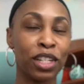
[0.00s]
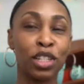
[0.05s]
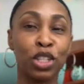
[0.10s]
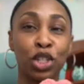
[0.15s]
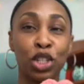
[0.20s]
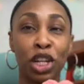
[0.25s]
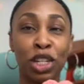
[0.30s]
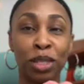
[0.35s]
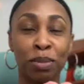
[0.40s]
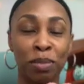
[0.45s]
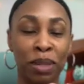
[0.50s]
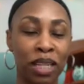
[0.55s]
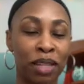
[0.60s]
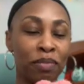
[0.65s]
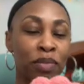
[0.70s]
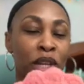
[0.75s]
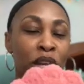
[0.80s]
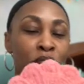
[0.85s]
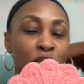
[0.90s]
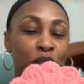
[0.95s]
It's just me.
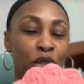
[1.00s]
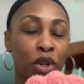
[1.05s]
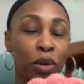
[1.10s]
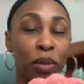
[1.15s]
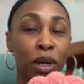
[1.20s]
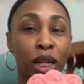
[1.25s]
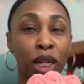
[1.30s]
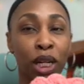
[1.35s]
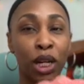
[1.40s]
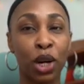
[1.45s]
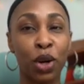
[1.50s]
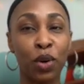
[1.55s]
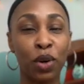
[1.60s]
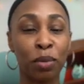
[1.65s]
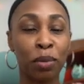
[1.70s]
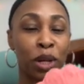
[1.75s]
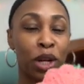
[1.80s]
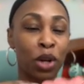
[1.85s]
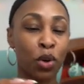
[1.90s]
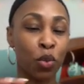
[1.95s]
So I'm
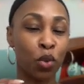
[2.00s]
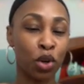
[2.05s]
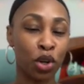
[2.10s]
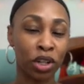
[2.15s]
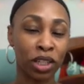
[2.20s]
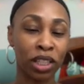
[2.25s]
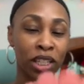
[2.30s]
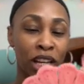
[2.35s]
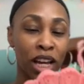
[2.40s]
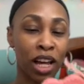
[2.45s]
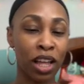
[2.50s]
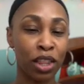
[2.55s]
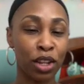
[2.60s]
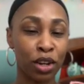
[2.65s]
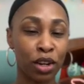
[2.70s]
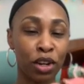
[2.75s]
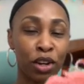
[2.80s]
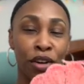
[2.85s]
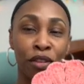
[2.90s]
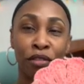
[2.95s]
gonna work the
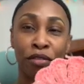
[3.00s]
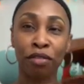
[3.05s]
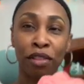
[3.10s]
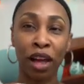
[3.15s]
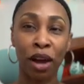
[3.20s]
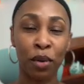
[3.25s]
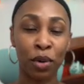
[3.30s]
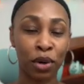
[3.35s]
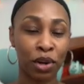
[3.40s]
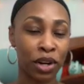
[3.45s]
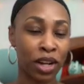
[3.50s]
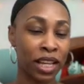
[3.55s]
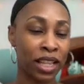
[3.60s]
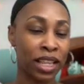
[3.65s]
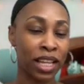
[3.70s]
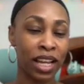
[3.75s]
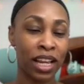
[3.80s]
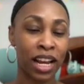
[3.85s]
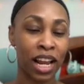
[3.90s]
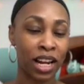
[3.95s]
other flower and
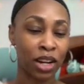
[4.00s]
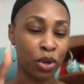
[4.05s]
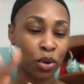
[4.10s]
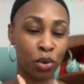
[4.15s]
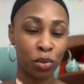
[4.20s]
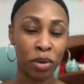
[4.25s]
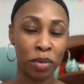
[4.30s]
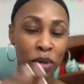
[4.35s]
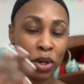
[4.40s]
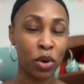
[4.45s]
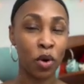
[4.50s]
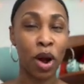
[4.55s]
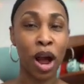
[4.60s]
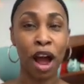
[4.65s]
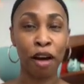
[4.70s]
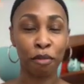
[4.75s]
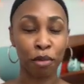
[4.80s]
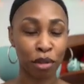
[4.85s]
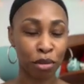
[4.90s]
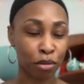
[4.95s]
then I don't know, maybe go
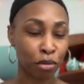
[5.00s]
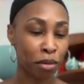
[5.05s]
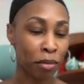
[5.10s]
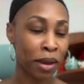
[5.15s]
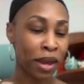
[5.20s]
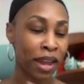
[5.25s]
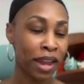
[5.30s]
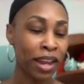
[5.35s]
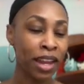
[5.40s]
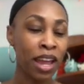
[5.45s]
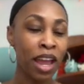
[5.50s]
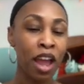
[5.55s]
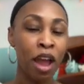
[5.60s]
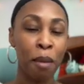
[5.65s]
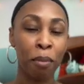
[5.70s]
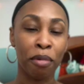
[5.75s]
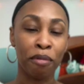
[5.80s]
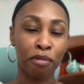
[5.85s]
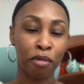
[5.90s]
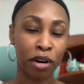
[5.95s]
halfway through the bag
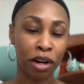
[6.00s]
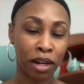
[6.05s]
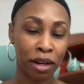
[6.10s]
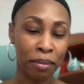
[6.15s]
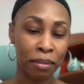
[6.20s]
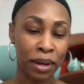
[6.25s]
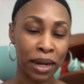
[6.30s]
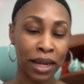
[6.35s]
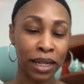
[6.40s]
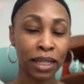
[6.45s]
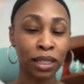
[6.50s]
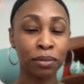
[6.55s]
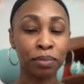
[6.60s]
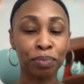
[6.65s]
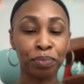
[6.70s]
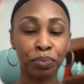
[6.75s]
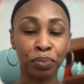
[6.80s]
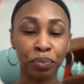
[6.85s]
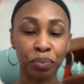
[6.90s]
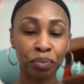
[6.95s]
before I come back.
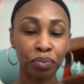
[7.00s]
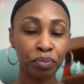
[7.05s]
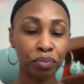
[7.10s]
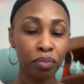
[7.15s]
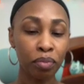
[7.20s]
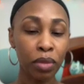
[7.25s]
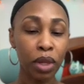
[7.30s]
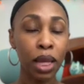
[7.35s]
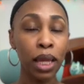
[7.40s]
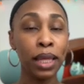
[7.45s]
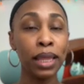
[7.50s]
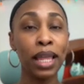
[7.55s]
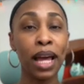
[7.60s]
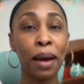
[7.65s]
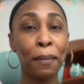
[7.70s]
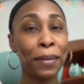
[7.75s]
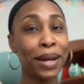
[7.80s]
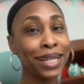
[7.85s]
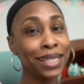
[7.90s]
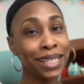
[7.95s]

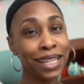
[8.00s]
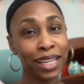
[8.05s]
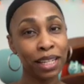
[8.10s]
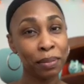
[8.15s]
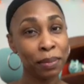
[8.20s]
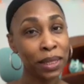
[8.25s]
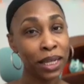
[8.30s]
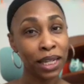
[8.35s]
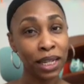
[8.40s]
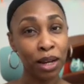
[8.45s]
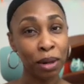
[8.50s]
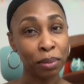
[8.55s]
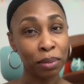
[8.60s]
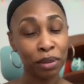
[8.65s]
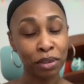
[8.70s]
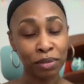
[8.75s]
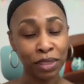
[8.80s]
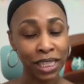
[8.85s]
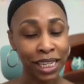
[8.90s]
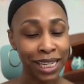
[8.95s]
That might take me a
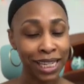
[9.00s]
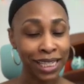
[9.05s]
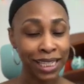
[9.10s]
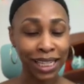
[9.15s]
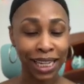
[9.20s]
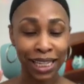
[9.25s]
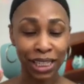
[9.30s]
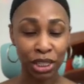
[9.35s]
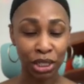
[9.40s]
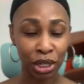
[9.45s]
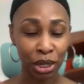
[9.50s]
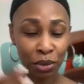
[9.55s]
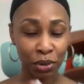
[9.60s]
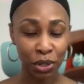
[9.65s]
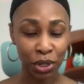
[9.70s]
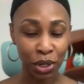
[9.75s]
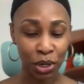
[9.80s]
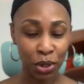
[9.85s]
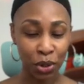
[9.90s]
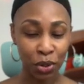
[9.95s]
couple of days. I
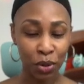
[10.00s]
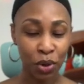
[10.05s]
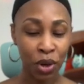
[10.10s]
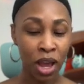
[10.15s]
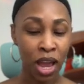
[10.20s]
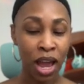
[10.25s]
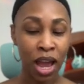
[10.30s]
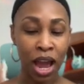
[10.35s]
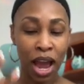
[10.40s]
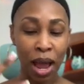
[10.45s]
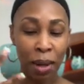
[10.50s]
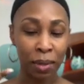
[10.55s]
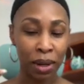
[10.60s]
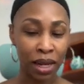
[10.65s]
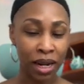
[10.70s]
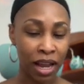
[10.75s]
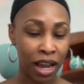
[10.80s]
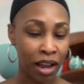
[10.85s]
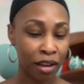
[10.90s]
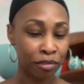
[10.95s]
don't know. I'm
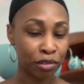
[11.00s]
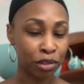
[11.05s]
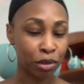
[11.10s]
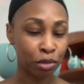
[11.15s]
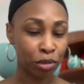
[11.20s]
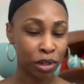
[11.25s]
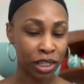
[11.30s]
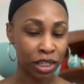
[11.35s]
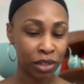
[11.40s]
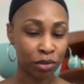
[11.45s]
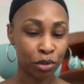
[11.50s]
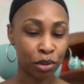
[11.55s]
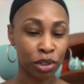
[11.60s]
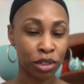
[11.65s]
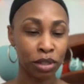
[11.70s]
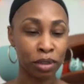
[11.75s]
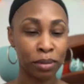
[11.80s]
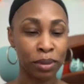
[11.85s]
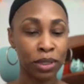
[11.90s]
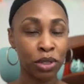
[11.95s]
going to have to rest for a
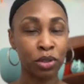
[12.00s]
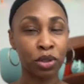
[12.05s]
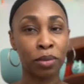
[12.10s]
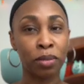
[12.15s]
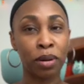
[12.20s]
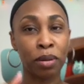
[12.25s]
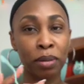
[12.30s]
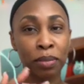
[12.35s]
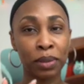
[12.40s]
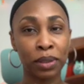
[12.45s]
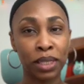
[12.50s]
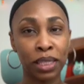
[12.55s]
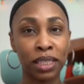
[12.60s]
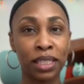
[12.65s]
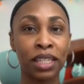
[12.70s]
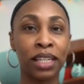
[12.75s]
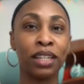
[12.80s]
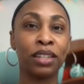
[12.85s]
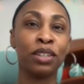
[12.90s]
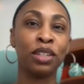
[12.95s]
little bit. So I'll probably put this
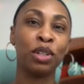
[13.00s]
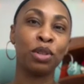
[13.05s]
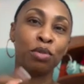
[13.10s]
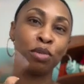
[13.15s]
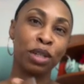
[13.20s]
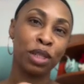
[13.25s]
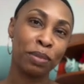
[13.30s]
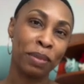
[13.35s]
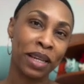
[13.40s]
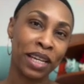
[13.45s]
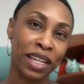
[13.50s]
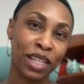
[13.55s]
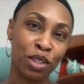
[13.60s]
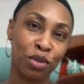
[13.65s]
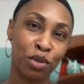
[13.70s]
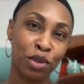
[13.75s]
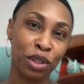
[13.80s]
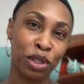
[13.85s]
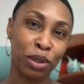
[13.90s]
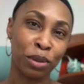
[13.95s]
down, rest my hands
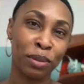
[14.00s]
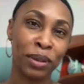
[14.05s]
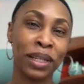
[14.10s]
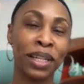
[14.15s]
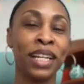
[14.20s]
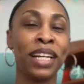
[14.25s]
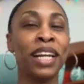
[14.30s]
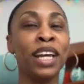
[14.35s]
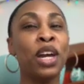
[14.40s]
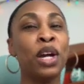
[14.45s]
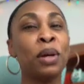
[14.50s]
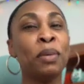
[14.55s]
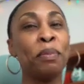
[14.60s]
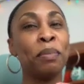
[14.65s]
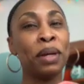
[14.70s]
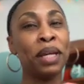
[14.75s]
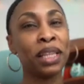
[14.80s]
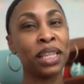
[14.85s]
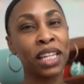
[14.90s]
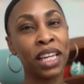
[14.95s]
for a little bit,
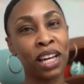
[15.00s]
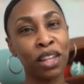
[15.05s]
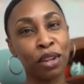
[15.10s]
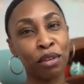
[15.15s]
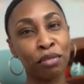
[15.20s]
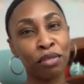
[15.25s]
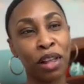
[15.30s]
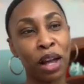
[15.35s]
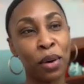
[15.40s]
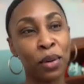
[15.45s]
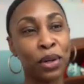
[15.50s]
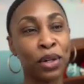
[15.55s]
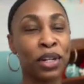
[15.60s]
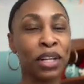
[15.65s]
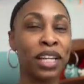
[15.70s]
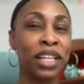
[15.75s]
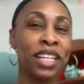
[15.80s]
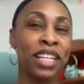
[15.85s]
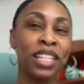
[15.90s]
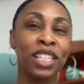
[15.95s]
make the other flower,
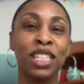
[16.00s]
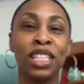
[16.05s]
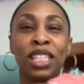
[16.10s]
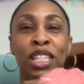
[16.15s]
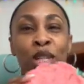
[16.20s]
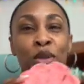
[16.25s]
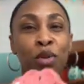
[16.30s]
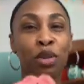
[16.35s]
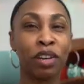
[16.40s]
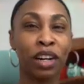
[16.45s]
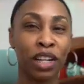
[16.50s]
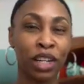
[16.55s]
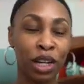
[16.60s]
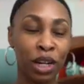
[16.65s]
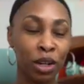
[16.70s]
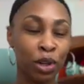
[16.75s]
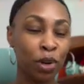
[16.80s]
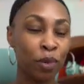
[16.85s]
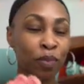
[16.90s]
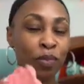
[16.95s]
and then see where I
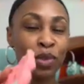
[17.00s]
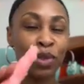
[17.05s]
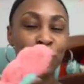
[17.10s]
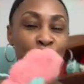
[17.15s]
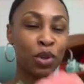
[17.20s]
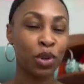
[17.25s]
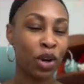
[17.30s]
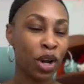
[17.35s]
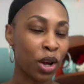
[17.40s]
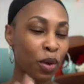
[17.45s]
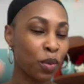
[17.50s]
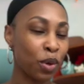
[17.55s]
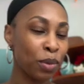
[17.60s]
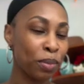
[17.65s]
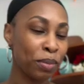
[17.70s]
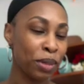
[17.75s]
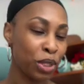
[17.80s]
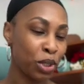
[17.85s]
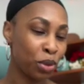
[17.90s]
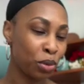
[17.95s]
go. So I will
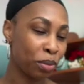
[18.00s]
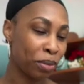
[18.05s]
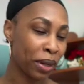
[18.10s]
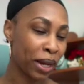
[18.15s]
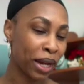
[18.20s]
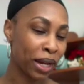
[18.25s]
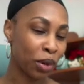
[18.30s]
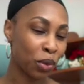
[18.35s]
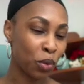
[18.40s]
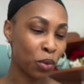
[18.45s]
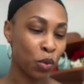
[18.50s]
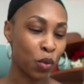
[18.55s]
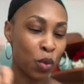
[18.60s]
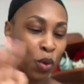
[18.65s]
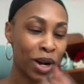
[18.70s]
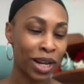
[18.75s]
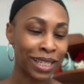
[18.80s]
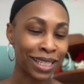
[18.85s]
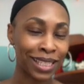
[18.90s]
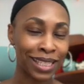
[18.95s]
meet you back
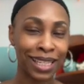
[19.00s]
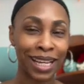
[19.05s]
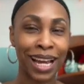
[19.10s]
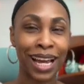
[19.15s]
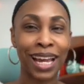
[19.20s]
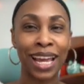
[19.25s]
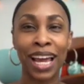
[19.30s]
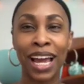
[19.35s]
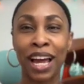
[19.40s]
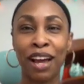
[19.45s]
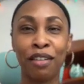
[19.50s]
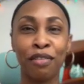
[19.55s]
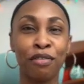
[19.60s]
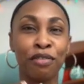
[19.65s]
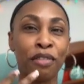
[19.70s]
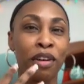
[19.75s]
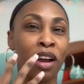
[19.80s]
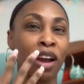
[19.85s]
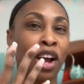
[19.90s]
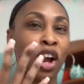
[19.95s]
once I
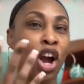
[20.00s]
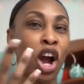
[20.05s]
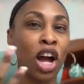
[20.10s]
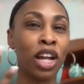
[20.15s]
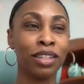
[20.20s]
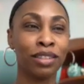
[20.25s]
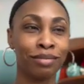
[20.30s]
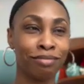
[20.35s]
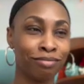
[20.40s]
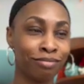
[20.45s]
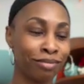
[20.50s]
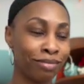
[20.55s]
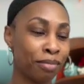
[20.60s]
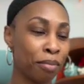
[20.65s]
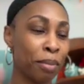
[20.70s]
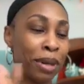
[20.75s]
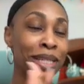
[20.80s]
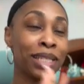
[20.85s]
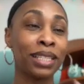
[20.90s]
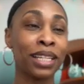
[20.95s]
have gotten
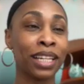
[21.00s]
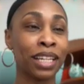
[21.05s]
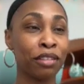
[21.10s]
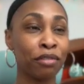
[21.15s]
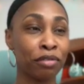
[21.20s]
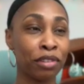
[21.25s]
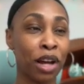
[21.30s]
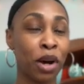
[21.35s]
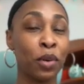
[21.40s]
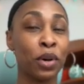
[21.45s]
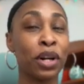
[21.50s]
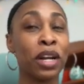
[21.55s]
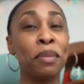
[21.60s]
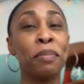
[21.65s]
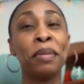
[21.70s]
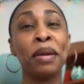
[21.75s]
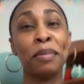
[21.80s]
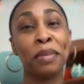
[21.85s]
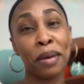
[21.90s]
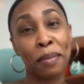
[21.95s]
my second flower and
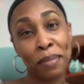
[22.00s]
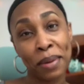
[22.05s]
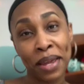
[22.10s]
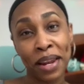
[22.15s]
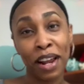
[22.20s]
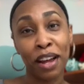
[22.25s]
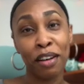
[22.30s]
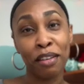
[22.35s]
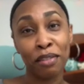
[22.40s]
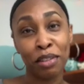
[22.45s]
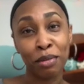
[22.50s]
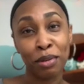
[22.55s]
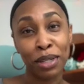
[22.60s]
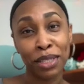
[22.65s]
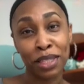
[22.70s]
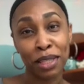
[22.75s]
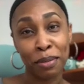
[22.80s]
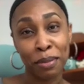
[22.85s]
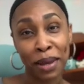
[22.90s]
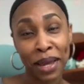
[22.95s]
maybe a bit of the
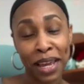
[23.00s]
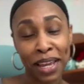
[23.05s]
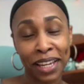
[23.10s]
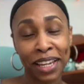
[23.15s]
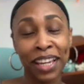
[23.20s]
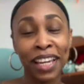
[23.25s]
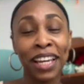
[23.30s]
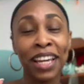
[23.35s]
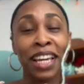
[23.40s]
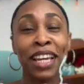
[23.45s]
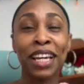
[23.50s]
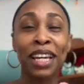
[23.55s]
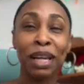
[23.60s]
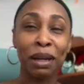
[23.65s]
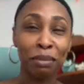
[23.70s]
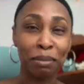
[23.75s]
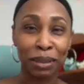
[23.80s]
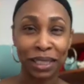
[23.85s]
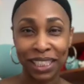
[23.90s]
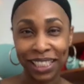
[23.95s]
rest of the bag
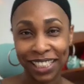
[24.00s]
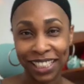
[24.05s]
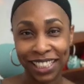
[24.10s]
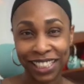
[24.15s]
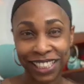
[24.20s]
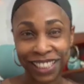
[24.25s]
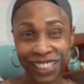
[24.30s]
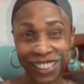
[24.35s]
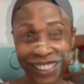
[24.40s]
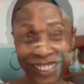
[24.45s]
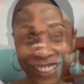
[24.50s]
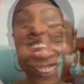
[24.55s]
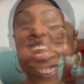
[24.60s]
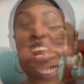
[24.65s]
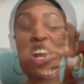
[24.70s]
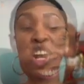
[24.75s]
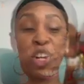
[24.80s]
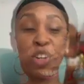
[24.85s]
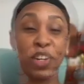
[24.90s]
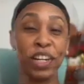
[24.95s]
completed.
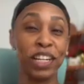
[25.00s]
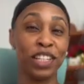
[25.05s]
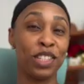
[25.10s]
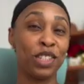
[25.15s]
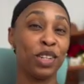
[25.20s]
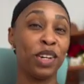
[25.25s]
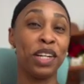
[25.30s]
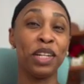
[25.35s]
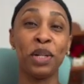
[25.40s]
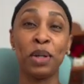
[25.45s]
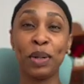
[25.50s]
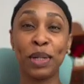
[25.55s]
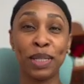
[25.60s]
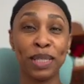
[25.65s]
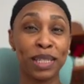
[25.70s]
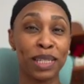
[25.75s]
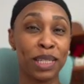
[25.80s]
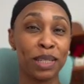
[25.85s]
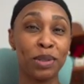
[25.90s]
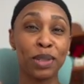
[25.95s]
All right. So I know I
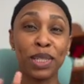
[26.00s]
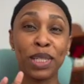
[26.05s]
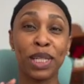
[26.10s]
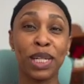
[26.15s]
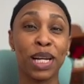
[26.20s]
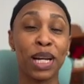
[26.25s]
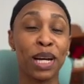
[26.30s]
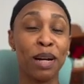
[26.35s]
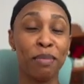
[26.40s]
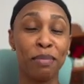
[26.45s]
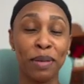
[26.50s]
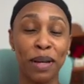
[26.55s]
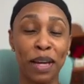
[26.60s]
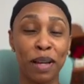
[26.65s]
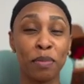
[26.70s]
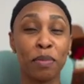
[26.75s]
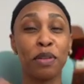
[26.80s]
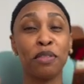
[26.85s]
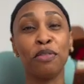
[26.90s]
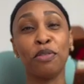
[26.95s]
said I was going to come
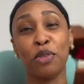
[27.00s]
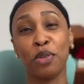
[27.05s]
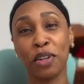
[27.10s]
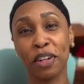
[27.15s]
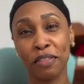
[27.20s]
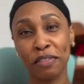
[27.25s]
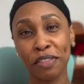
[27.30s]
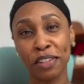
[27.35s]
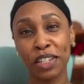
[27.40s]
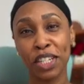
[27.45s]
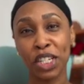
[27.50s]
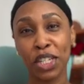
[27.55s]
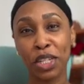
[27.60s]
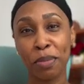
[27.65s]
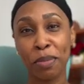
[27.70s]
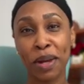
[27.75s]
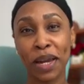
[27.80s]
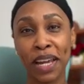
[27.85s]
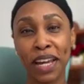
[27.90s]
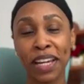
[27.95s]
back before I finish the
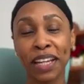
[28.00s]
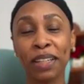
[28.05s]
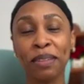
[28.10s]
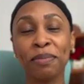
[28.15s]
bag,